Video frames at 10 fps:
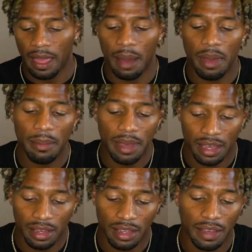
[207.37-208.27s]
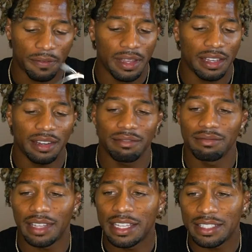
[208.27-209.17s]
I may make a, if it
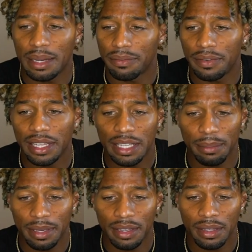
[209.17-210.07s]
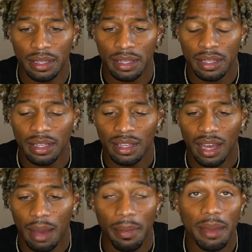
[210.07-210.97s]
ends up failing me,
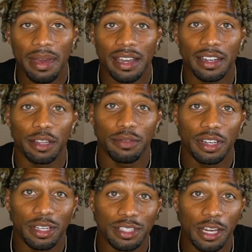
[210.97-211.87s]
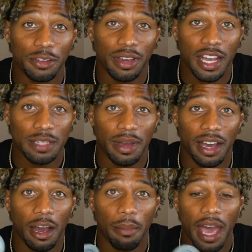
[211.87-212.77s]
I may make another video telling you guys
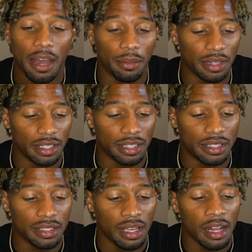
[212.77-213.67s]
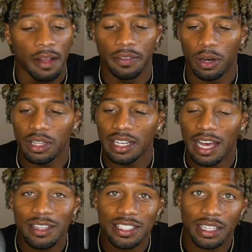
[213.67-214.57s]
about how bad it really is. The only
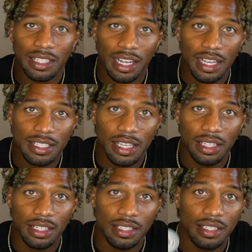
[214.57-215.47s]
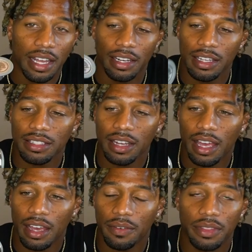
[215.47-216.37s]
downside that I see in this is that it doesn't
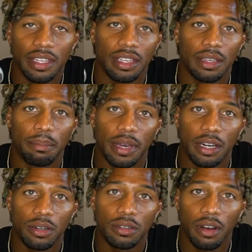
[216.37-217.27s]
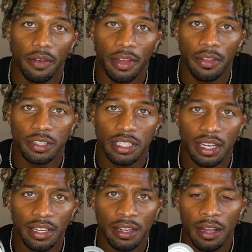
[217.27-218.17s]
have the bell on the other
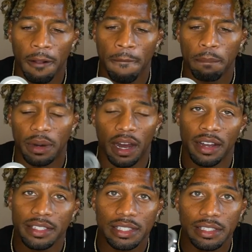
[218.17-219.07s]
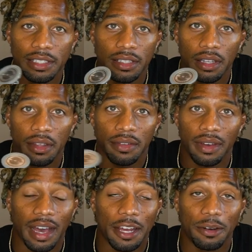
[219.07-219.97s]
side, but honestly,
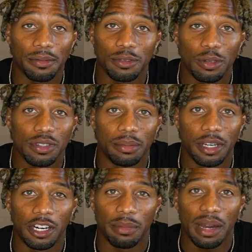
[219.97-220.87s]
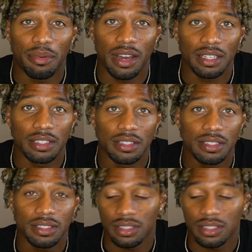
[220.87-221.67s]
I don't use the bell in my practice.